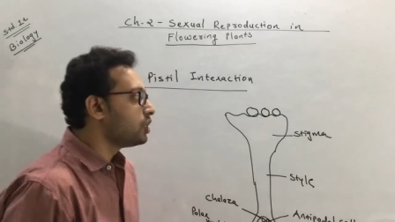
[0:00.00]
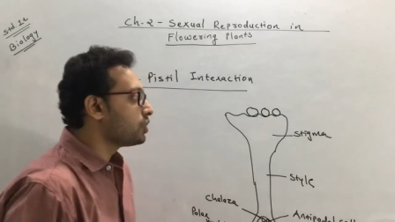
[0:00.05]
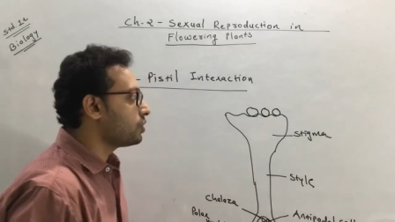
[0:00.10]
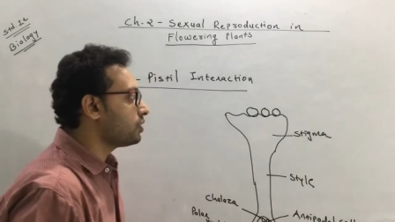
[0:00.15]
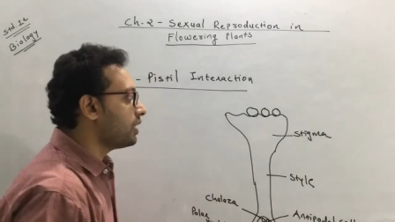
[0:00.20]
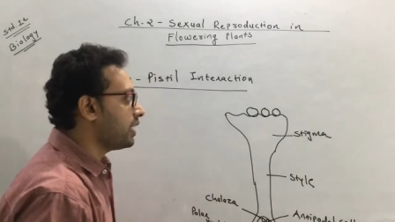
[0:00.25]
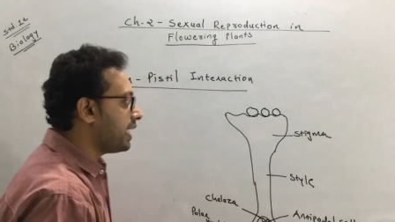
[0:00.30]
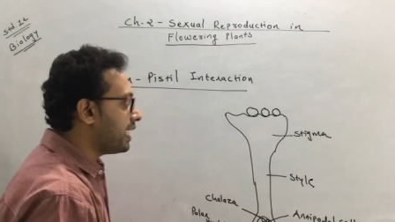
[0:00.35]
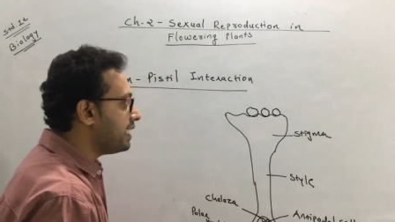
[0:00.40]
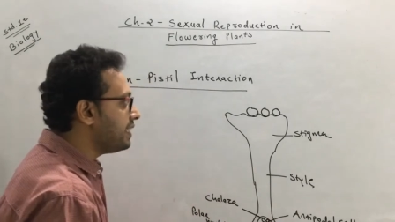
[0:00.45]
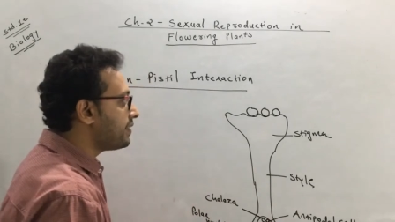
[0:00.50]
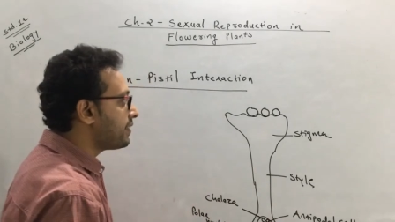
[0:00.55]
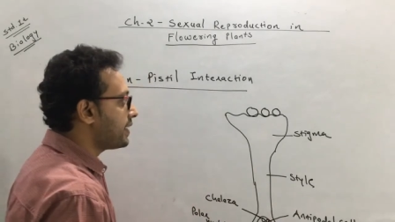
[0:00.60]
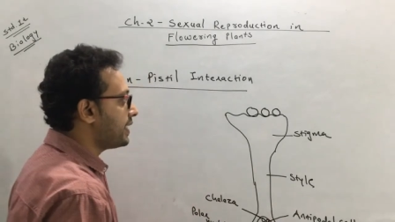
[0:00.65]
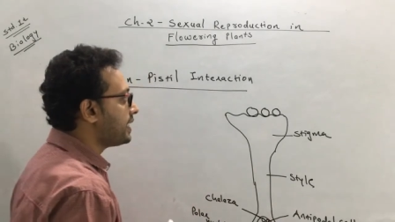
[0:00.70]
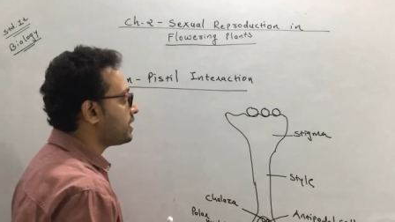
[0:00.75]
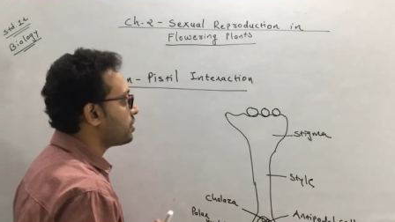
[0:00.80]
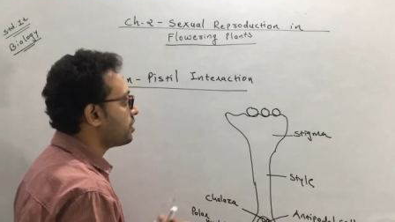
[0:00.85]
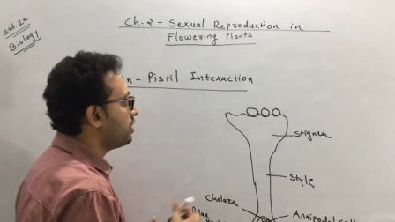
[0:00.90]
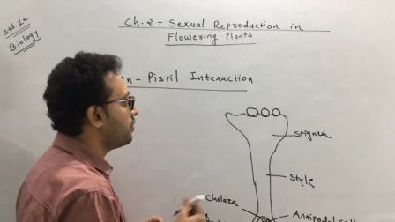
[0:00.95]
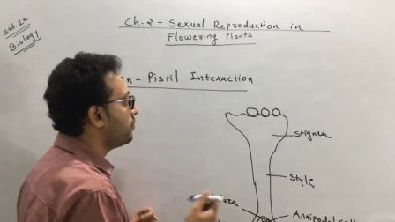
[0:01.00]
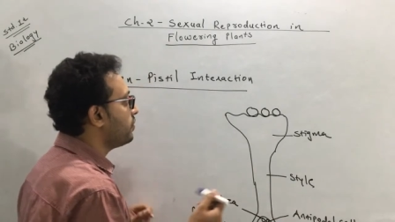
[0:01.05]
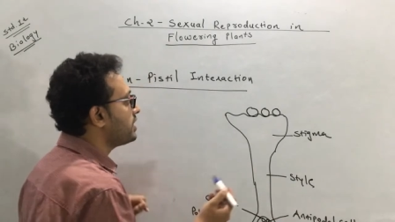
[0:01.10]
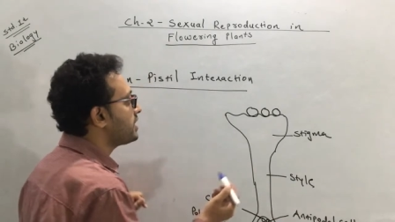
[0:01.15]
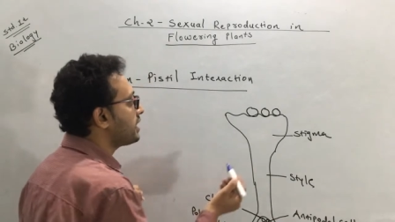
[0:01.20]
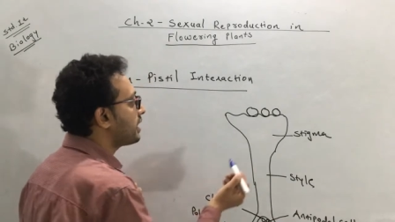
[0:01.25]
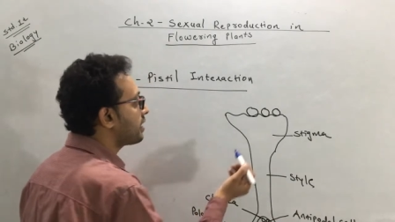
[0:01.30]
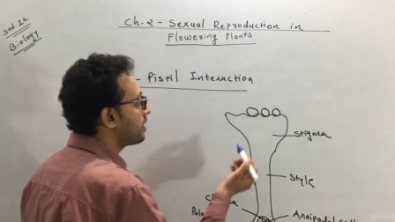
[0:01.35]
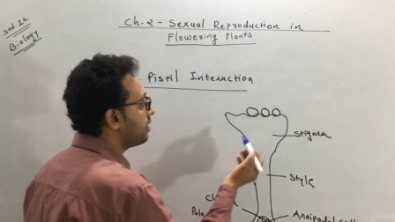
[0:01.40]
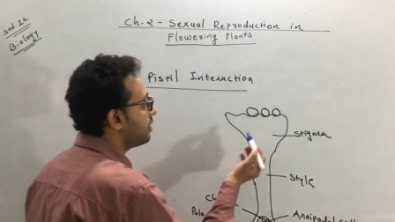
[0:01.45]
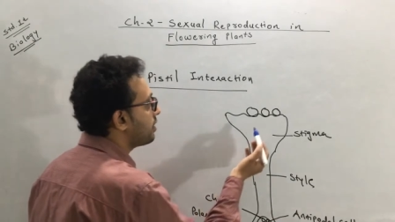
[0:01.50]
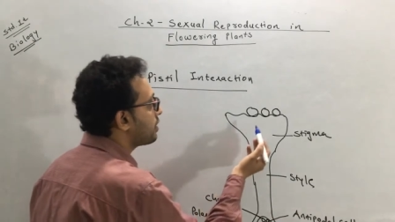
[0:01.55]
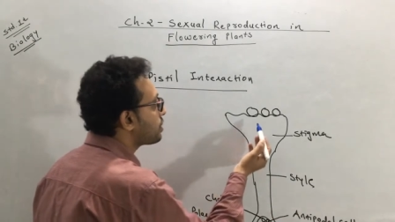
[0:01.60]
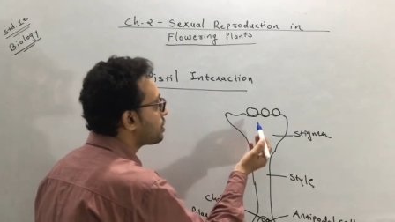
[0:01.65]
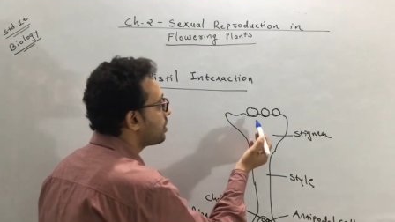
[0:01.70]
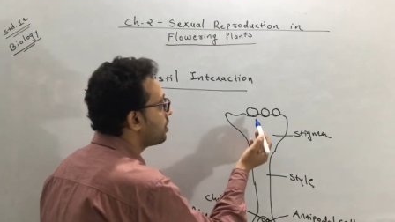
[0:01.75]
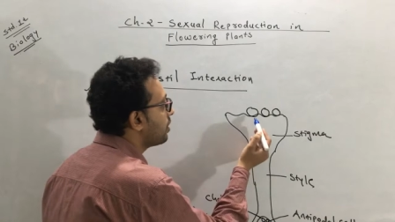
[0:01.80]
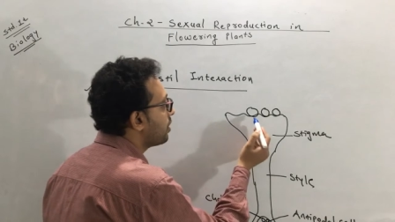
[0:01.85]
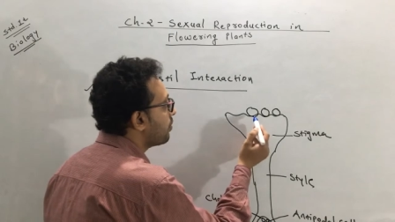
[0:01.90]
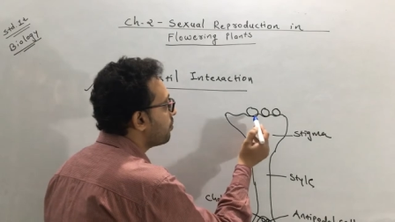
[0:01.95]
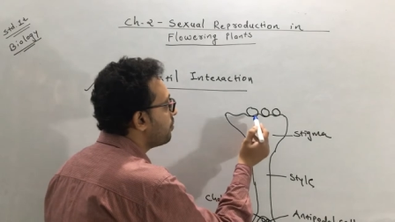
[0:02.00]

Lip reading: So the interaction which occurs